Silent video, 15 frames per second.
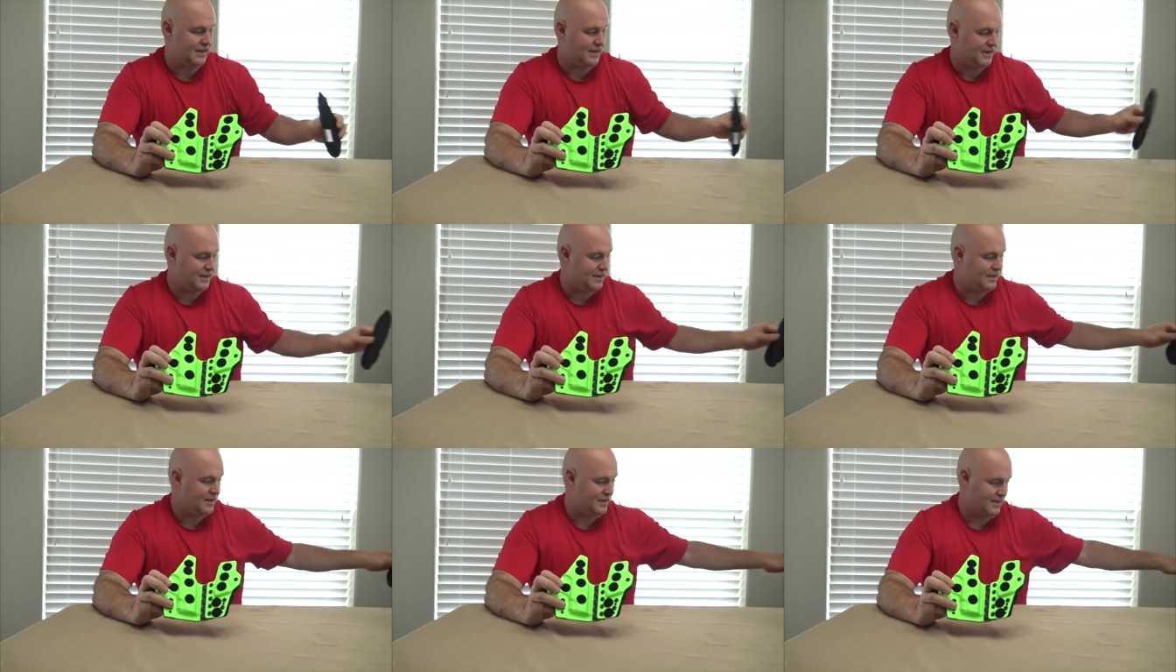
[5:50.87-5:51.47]
in.
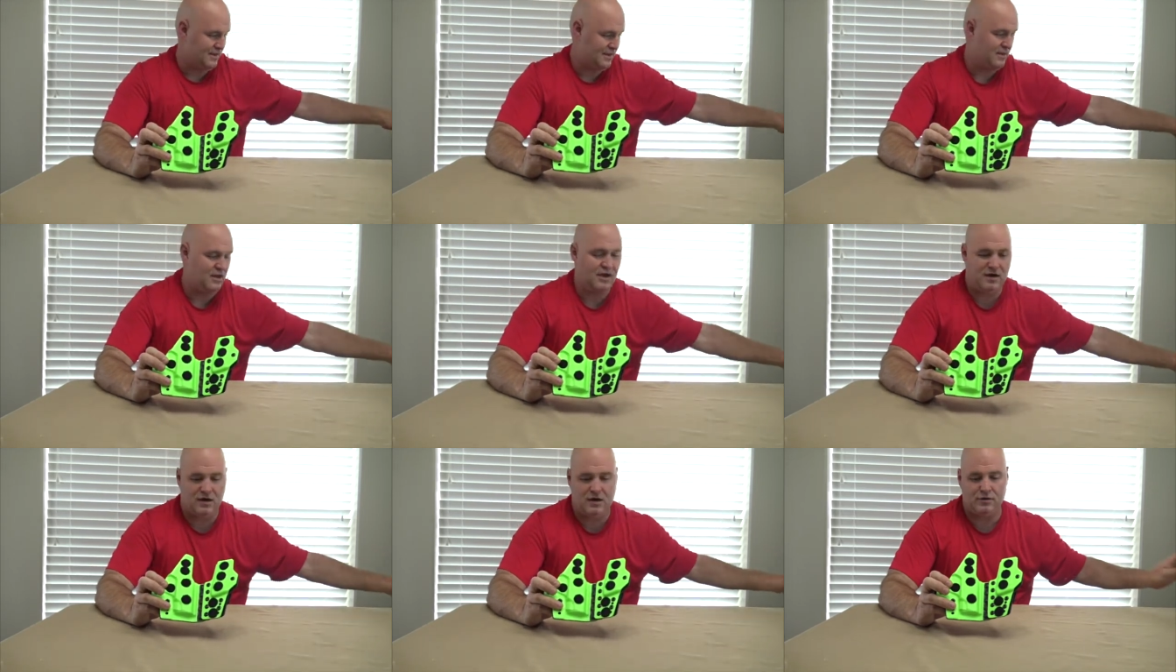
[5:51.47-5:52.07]
Again,
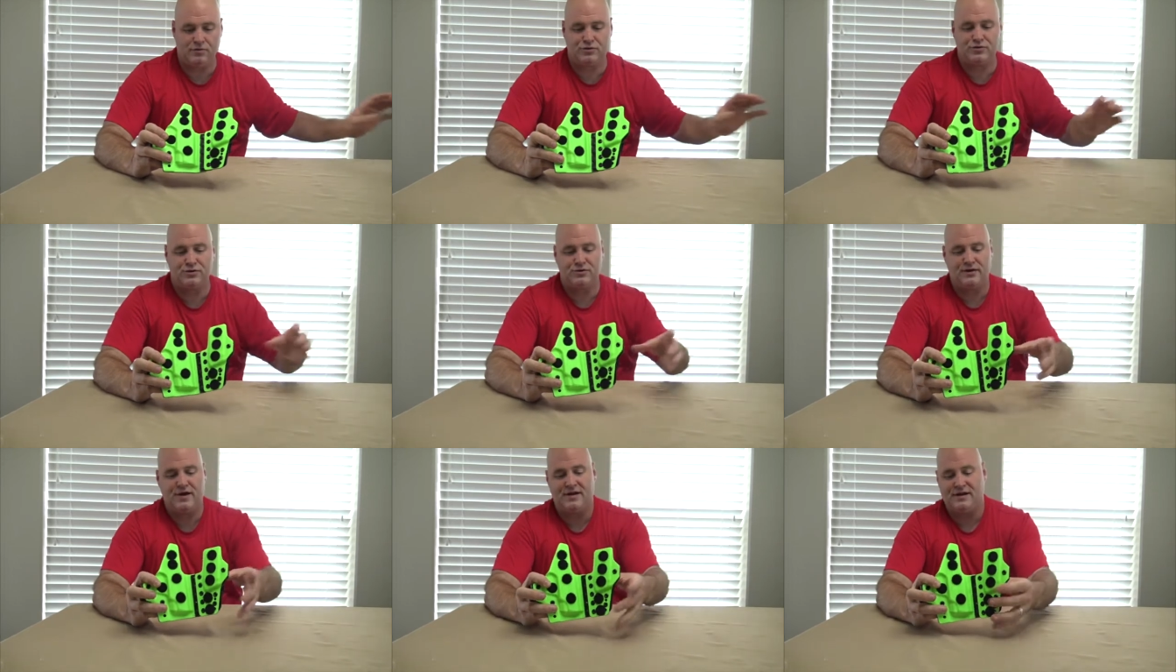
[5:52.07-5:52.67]
I'll
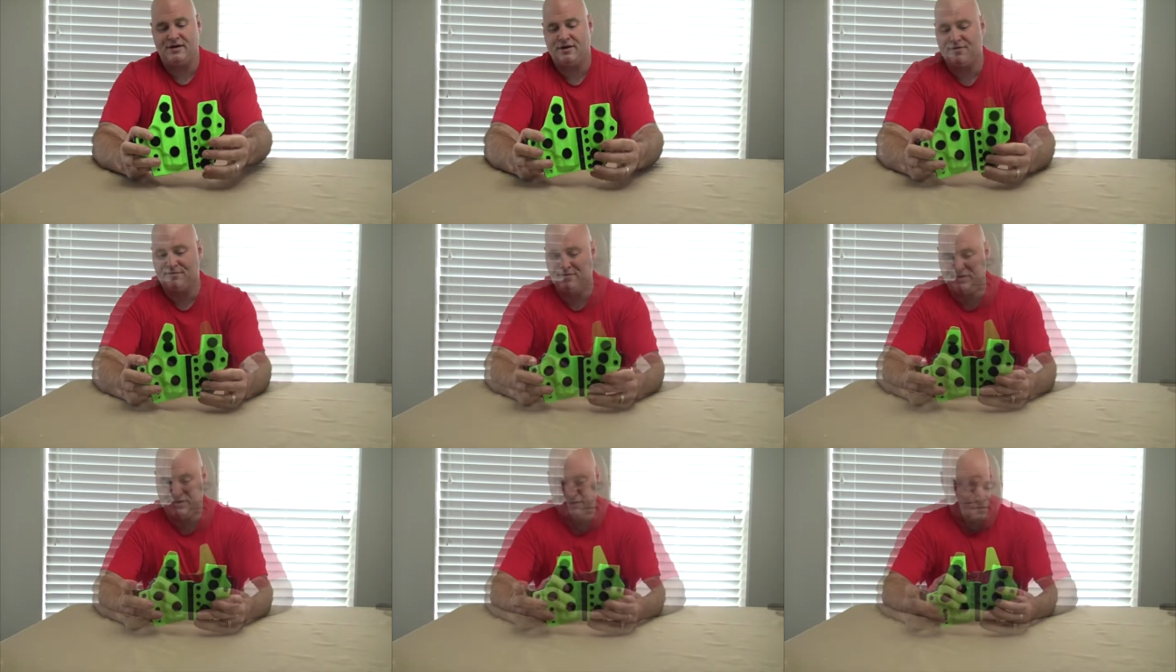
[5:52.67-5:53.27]
show that in another
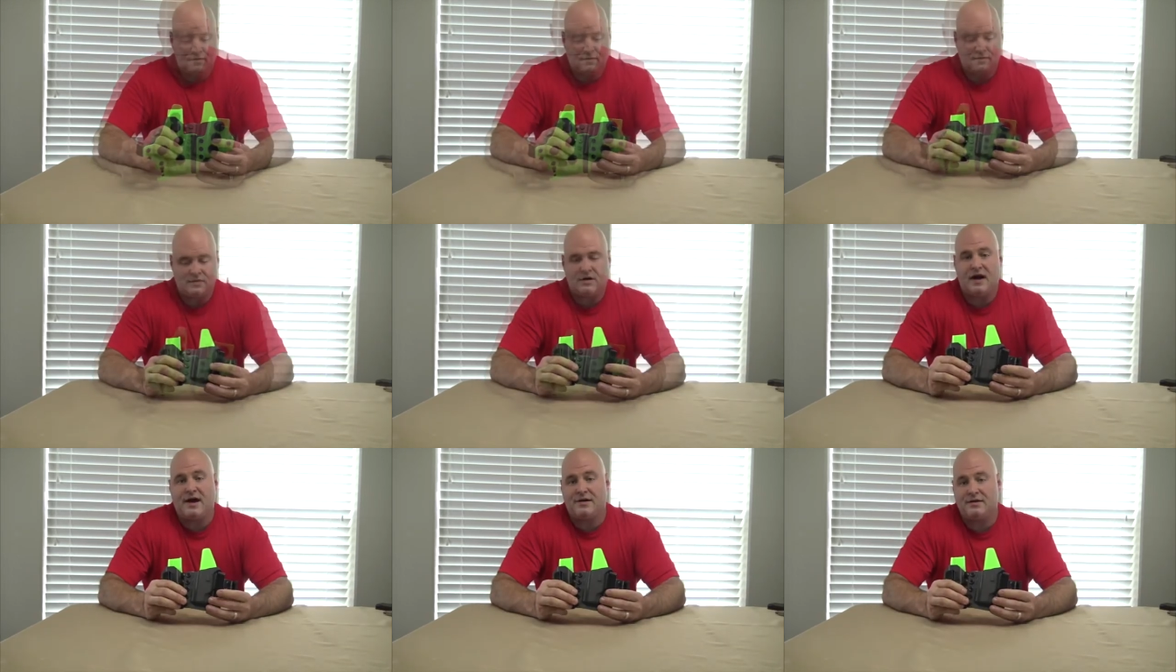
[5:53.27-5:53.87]
video.
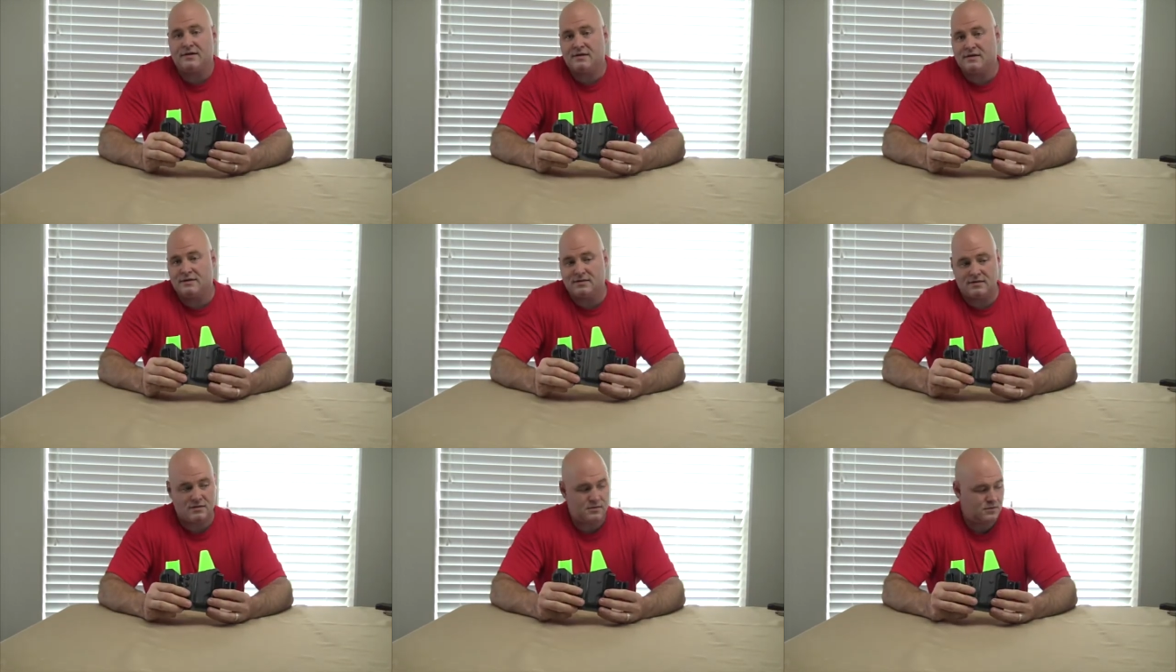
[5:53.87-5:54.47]
So how
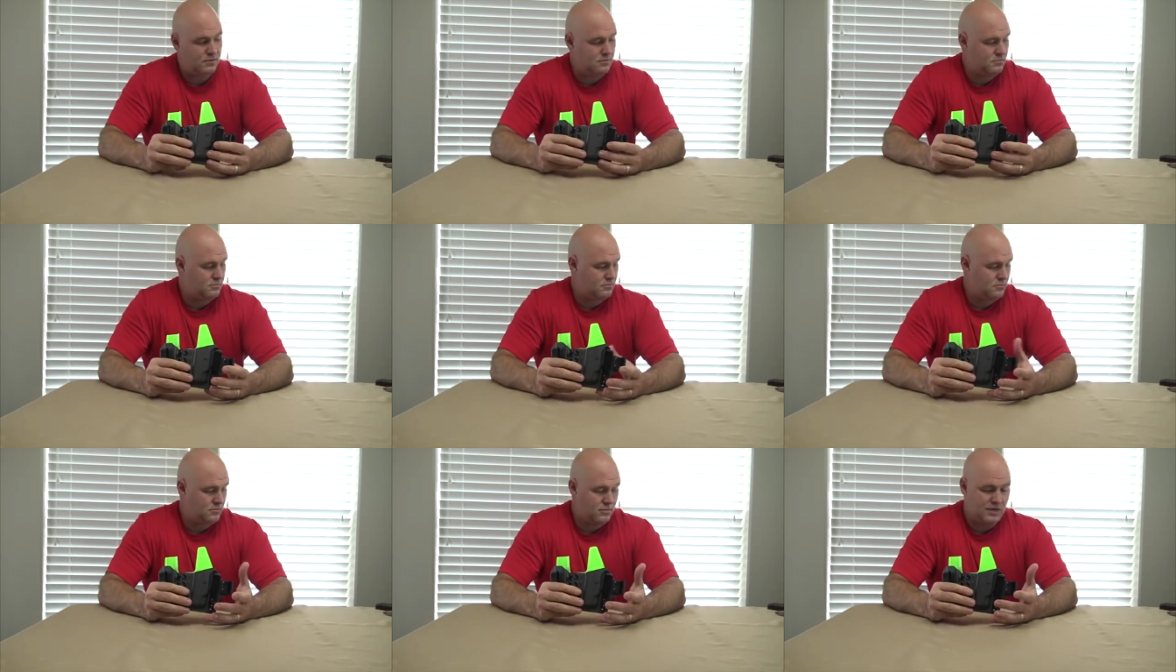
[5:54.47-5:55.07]
does
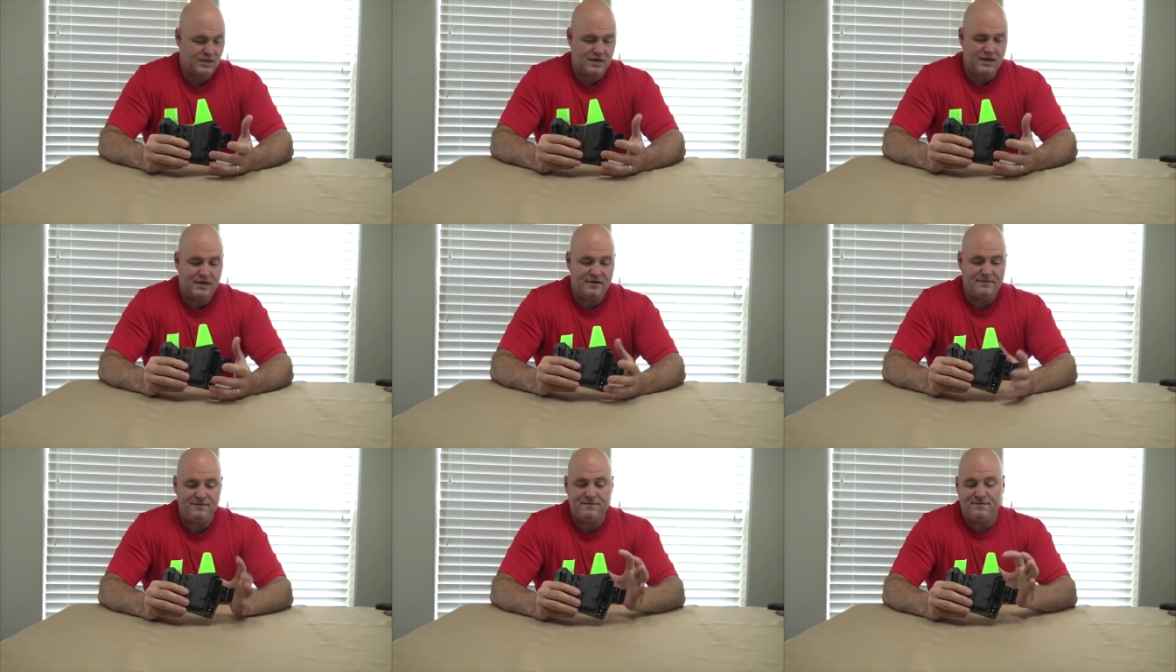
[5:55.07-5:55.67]
the
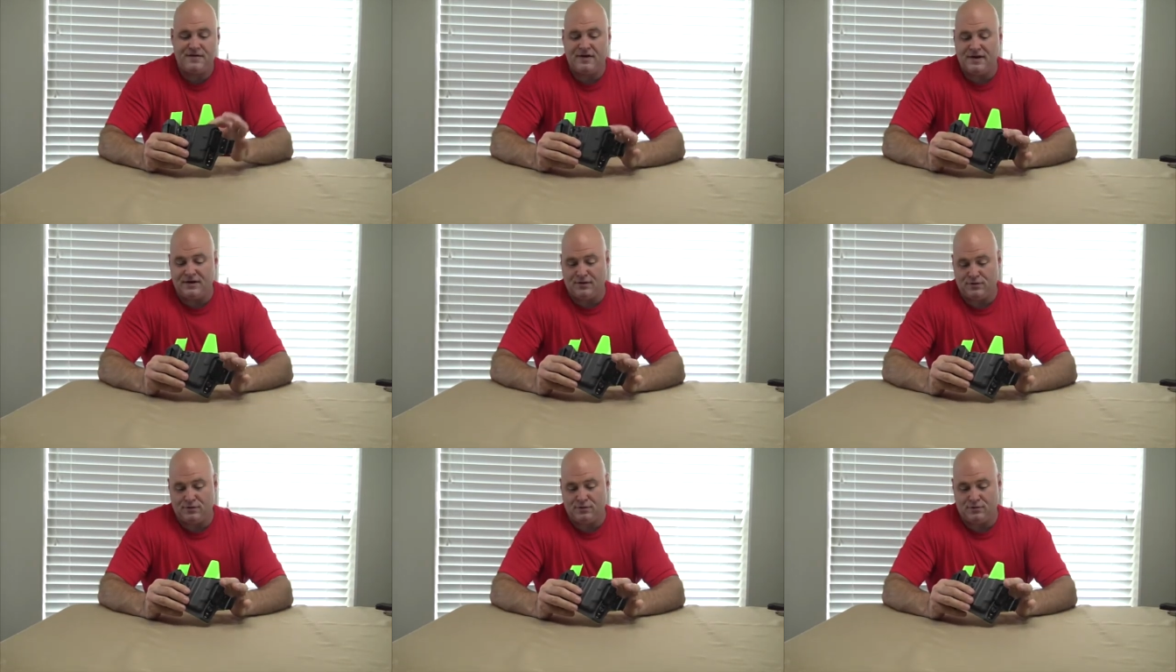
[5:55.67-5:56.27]
gun fit
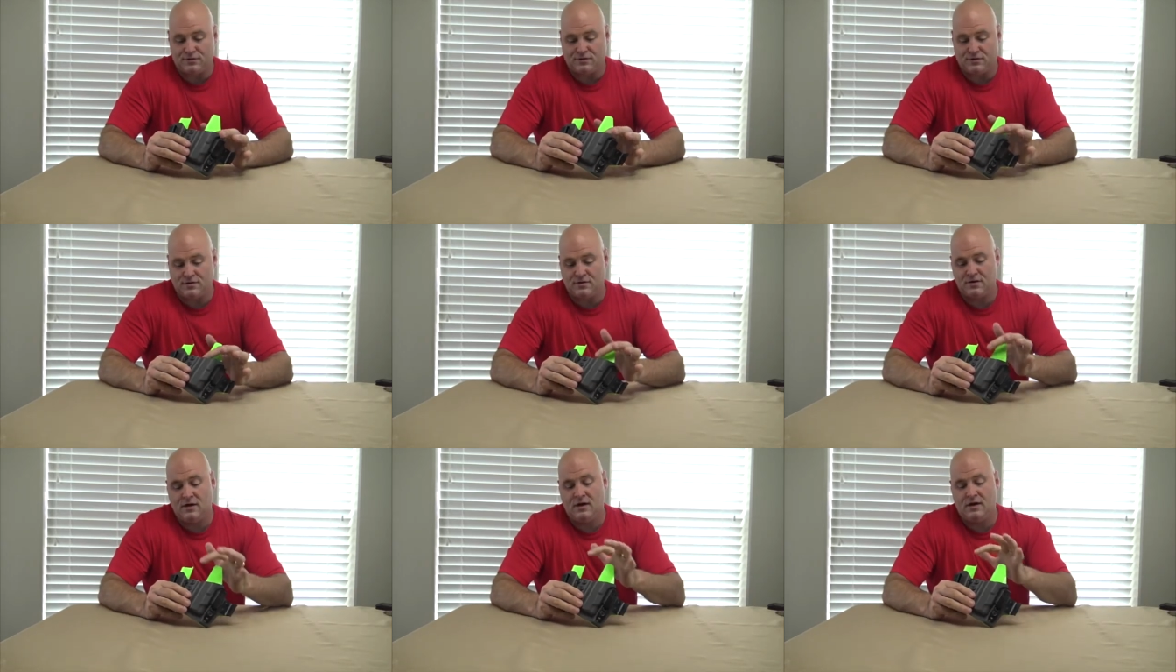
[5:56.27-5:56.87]
into the
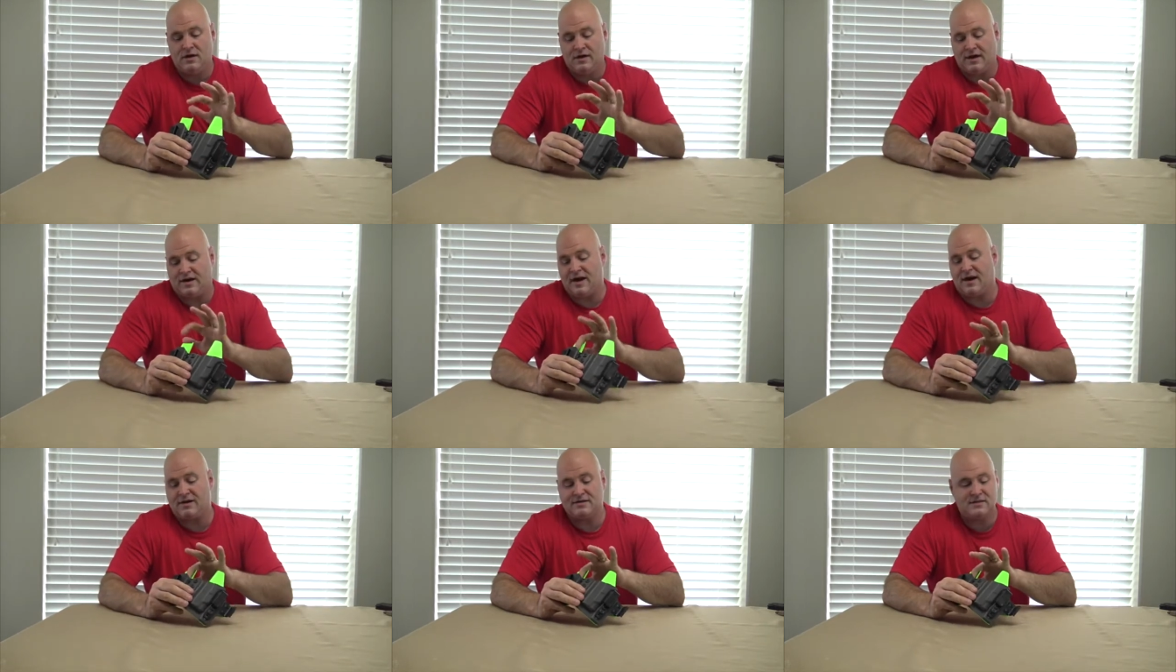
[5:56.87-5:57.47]
holster, and
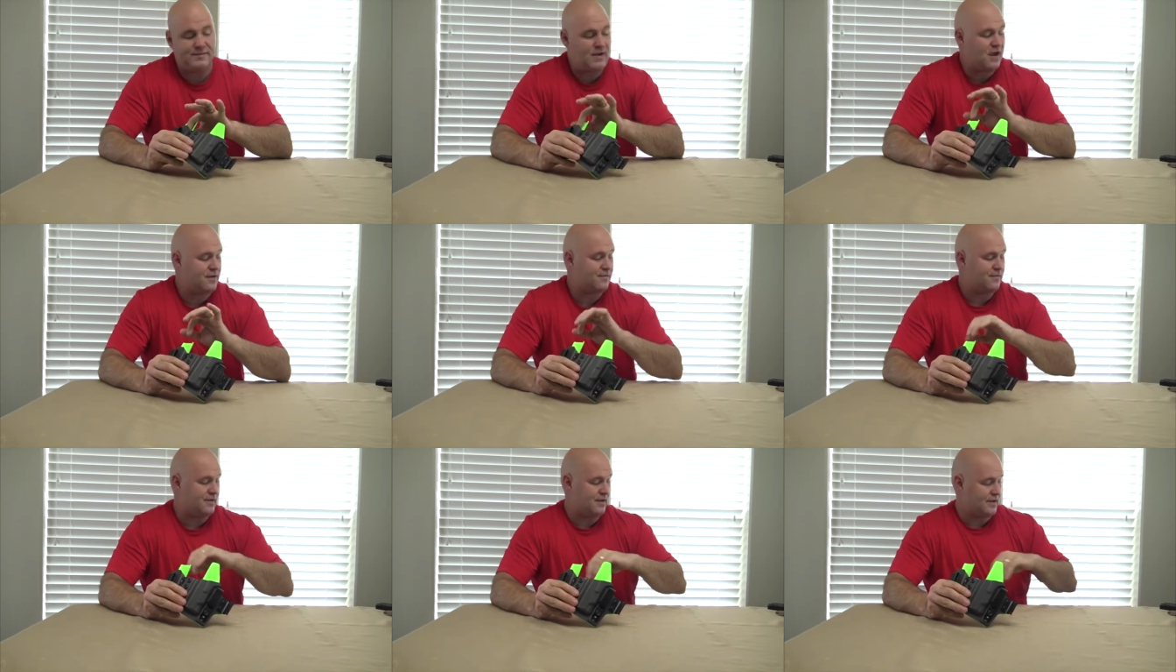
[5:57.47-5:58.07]
how does the mag
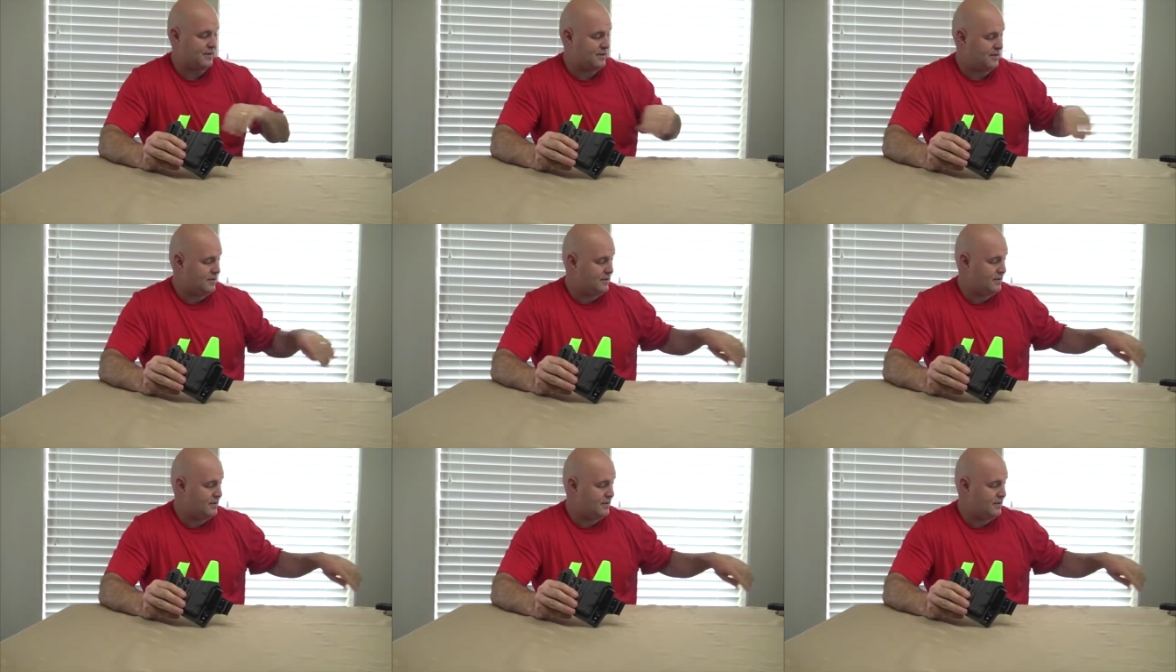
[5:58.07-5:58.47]
fit in?